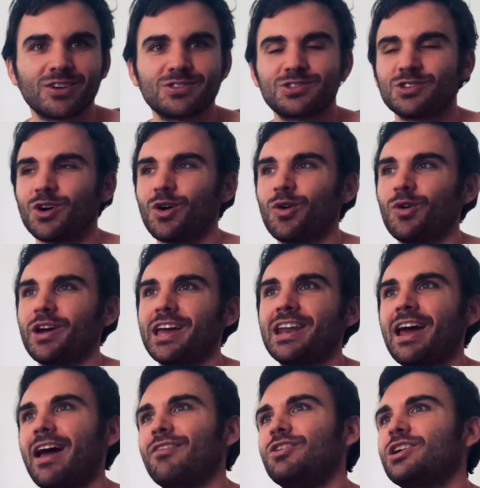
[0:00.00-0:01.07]
So in
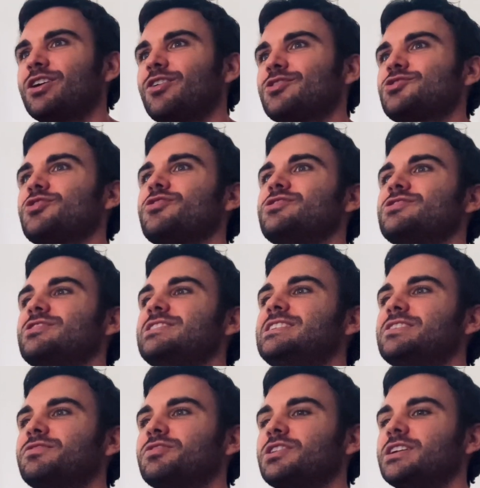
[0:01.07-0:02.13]
every culture, there's a
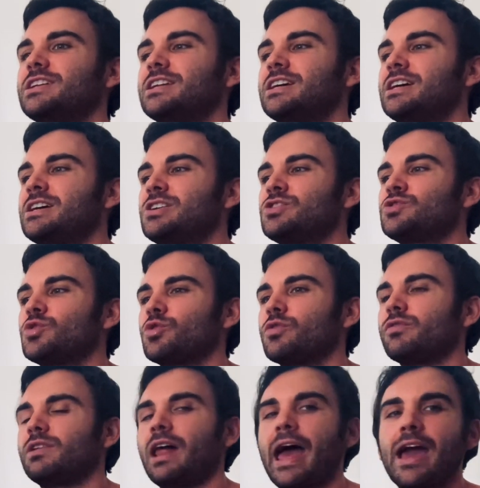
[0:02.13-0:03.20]
different sort
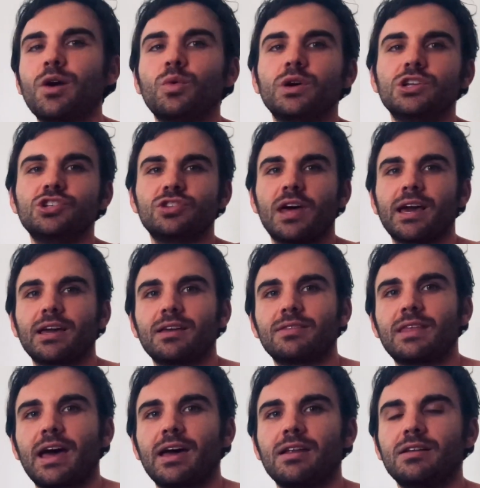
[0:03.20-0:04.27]
of language that
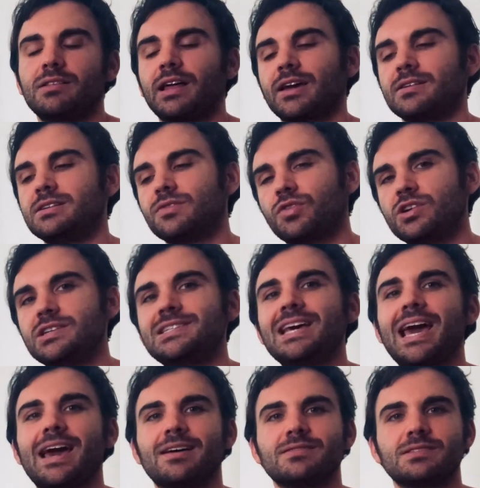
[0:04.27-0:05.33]
that like a different
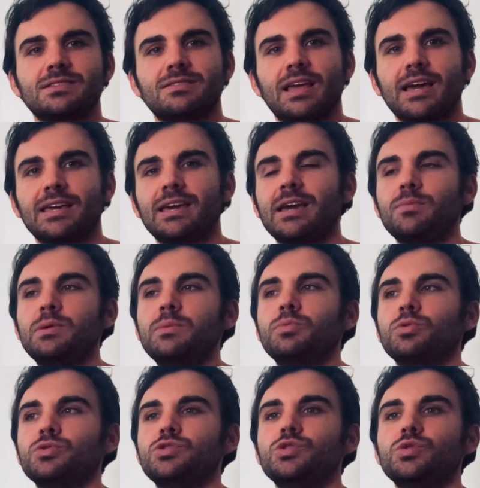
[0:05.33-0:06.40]
dance that gay
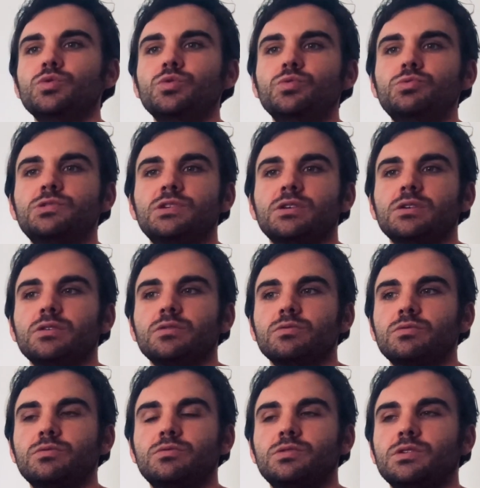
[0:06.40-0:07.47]
people do to
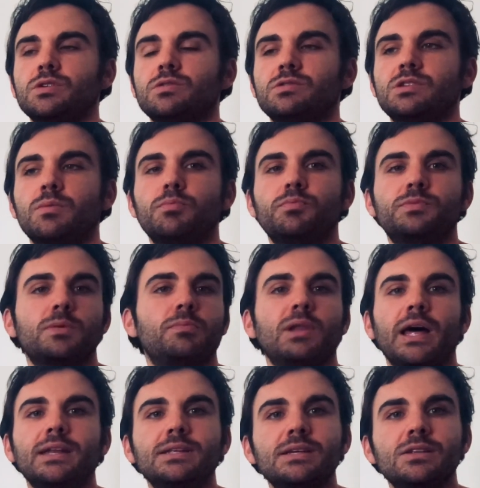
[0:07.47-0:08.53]
to to, to
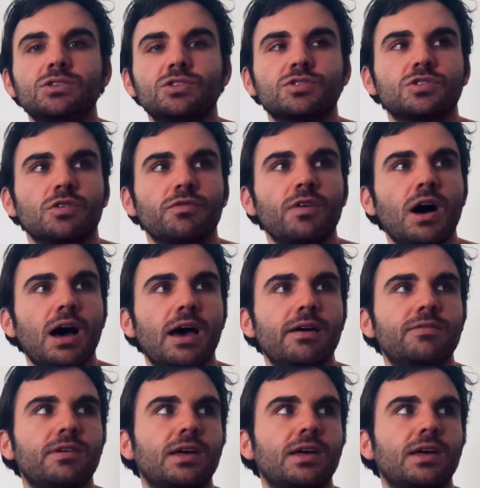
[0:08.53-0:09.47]
blend in, to survive.